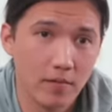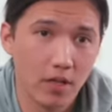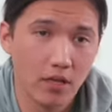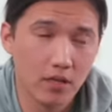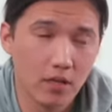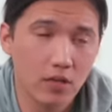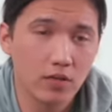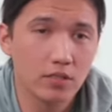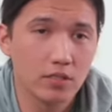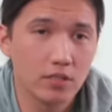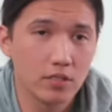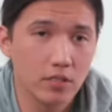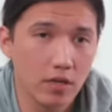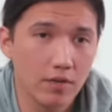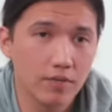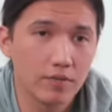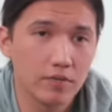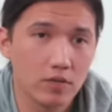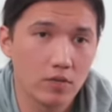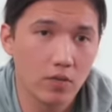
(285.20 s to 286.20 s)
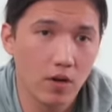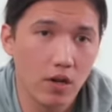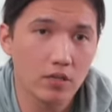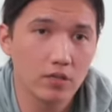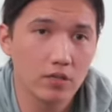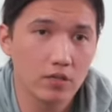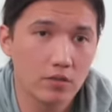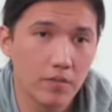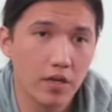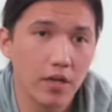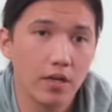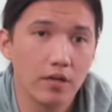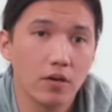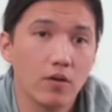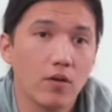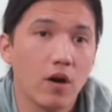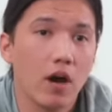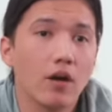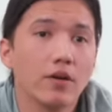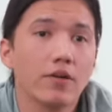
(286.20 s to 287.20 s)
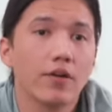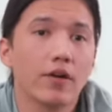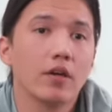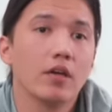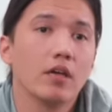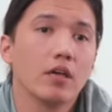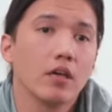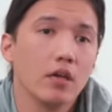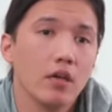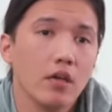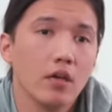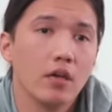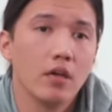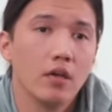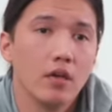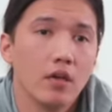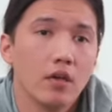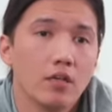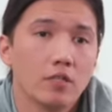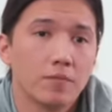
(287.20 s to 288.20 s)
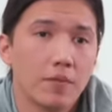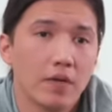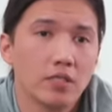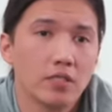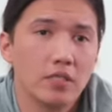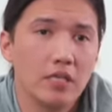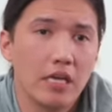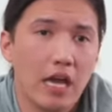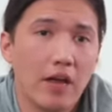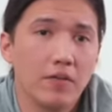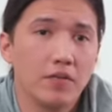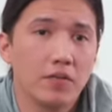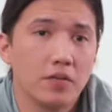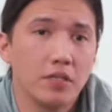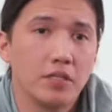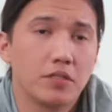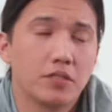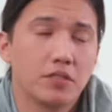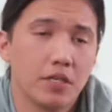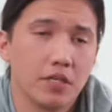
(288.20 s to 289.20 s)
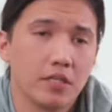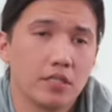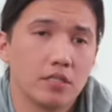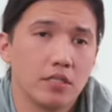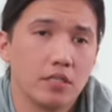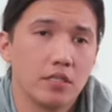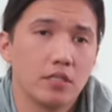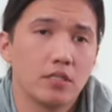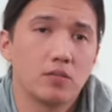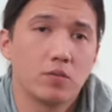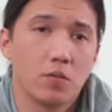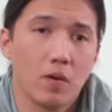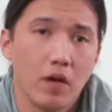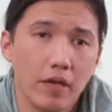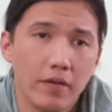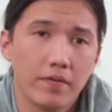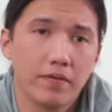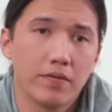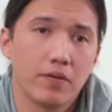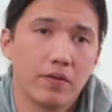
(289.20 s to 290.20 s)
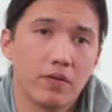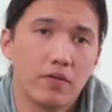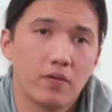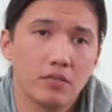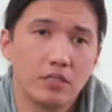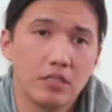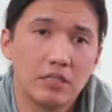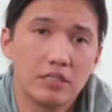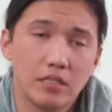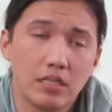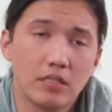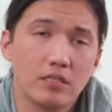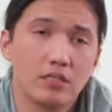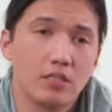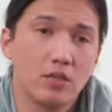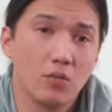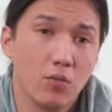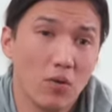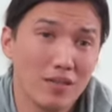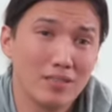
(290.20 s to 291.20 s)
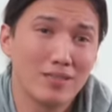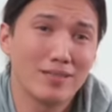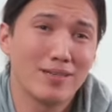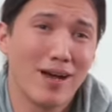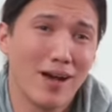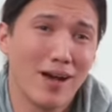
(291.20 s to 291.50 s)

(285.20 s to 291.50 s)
I know it's tough to watch a man go hungry, especially after he trusted his wife when she said she wasn't